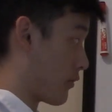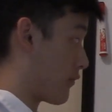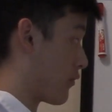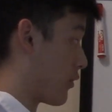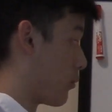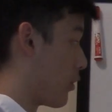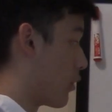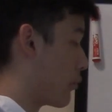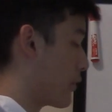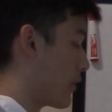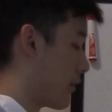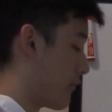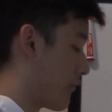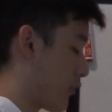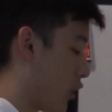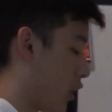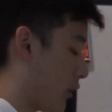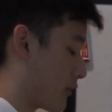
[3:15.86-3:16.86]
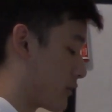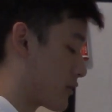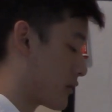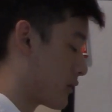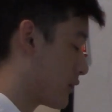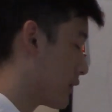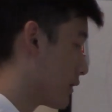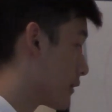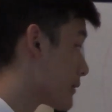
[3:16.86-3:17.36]
from what we have thought.
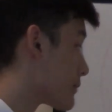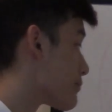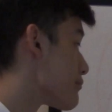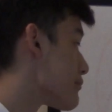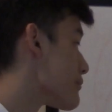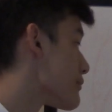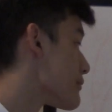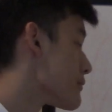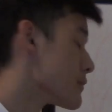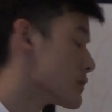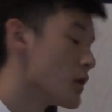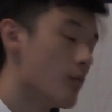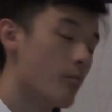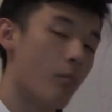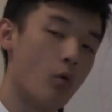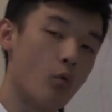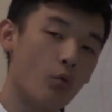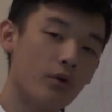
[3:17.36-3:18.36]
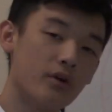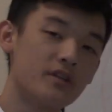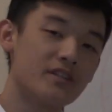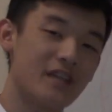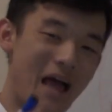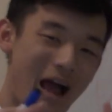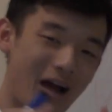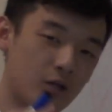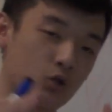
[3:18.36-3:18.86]
But what is
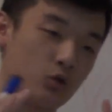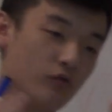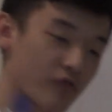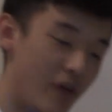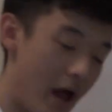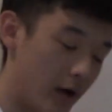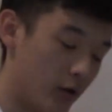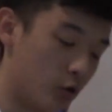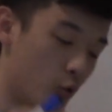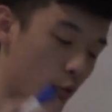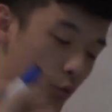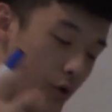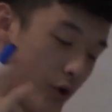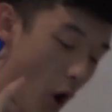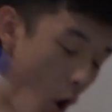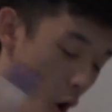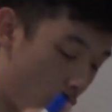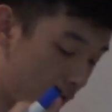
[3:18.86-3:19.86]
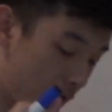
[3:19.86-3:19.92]
the actual value we are